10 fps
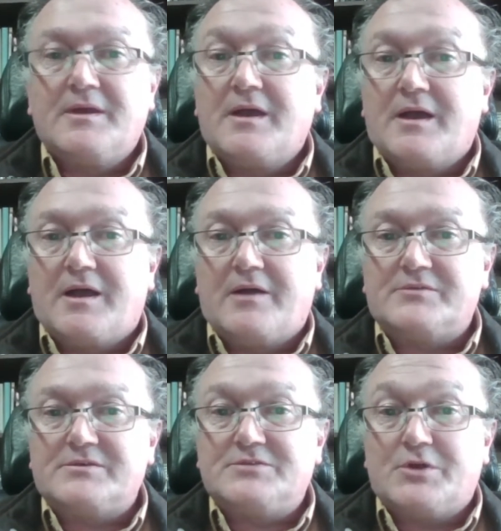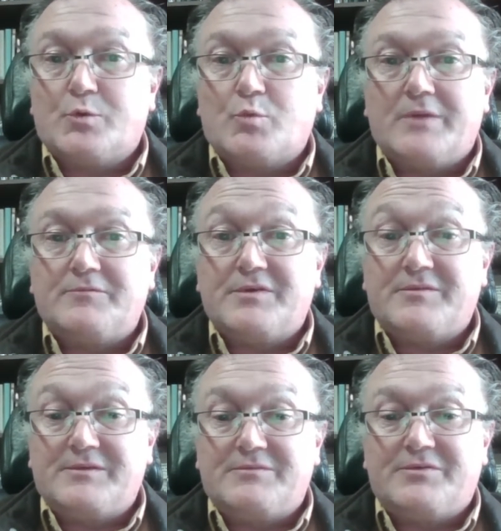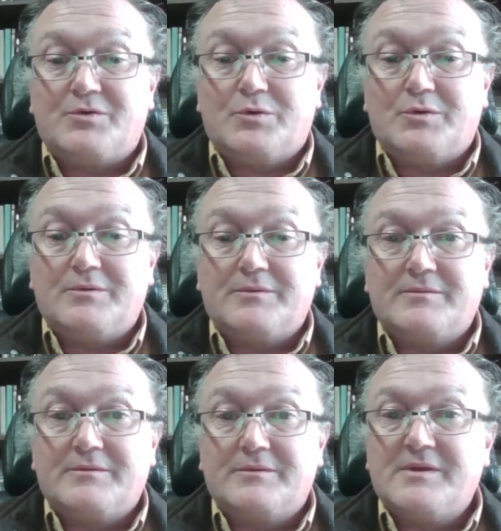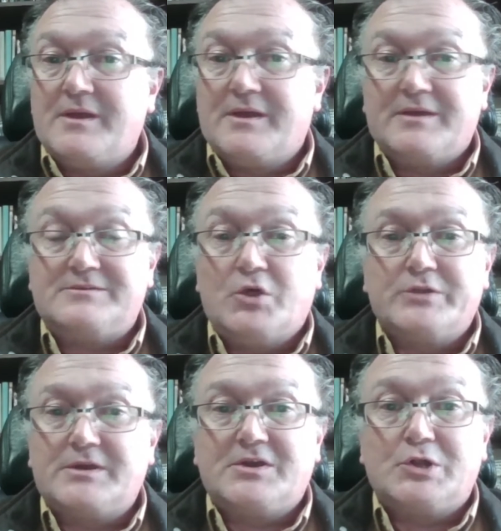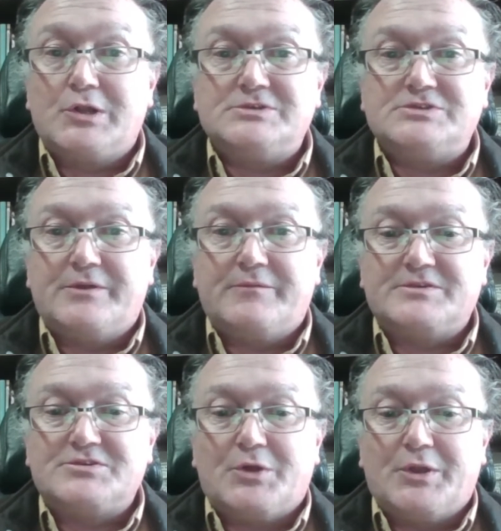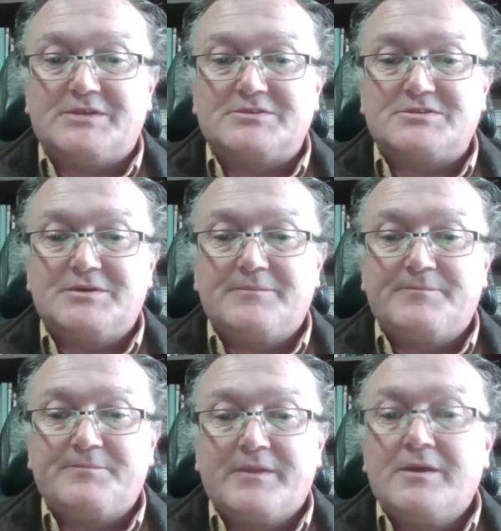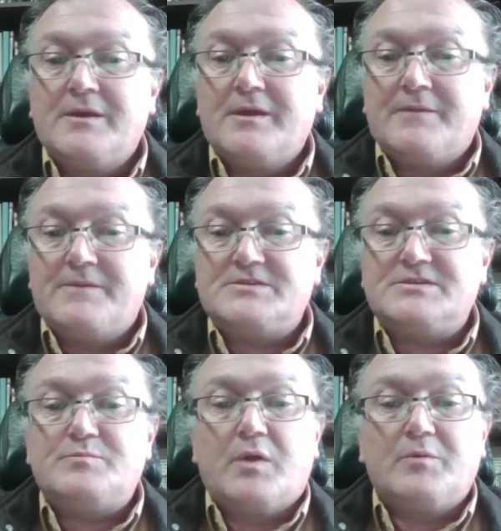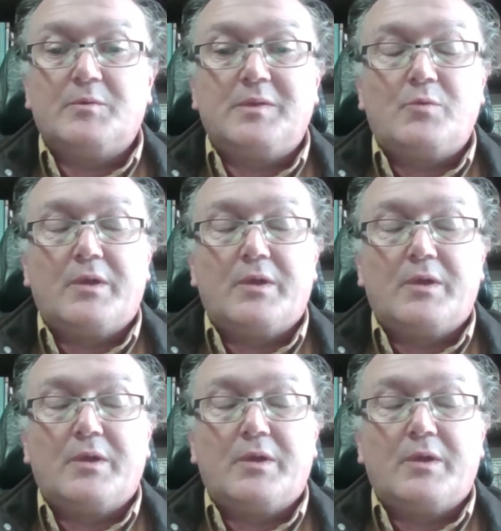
after Sonnet 154, is not the conclusion of the sonnets. This is probably one of